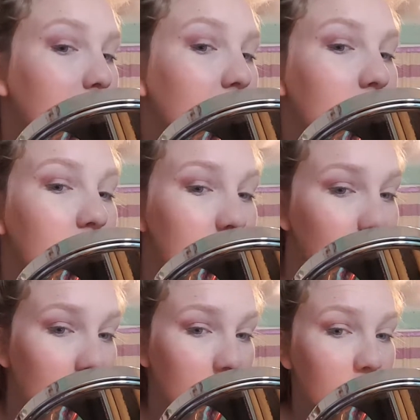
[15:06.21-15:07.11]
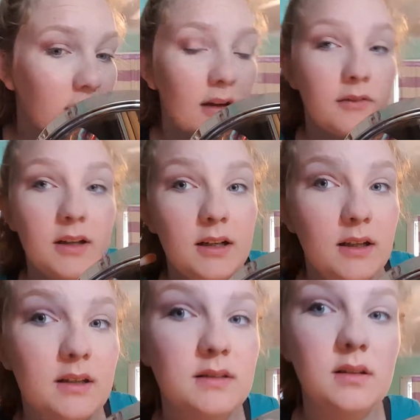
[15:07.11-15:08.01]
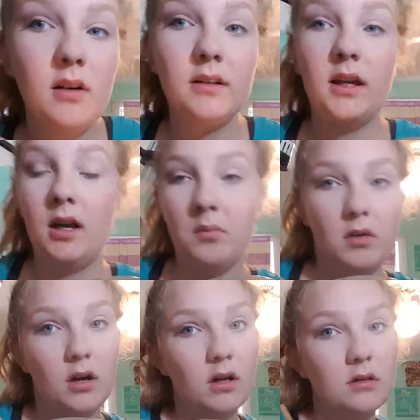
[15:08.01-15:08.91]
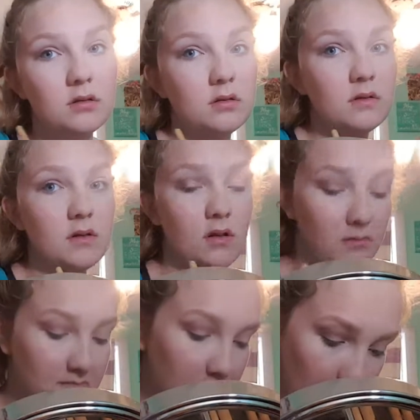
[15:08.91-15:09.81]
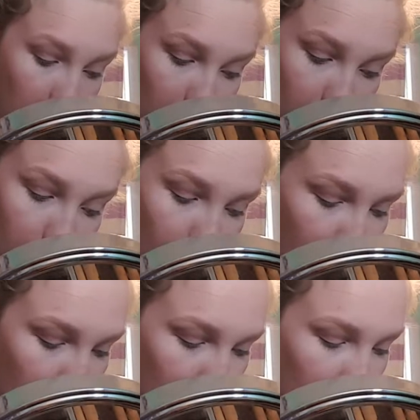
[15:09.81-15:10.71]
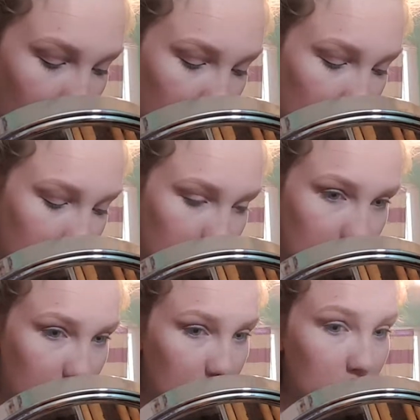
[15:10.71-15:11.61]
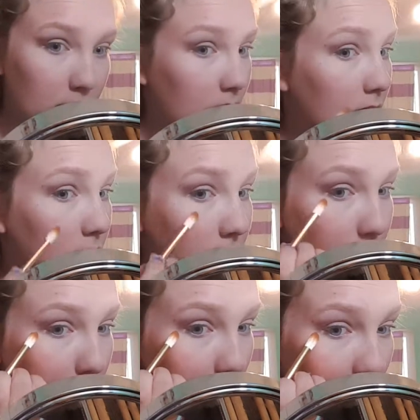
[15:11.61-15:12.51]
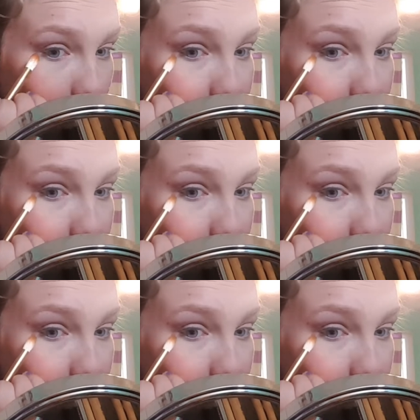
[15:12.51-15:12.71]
It looks better in real life than it does on camera, so, but doesn't look too great.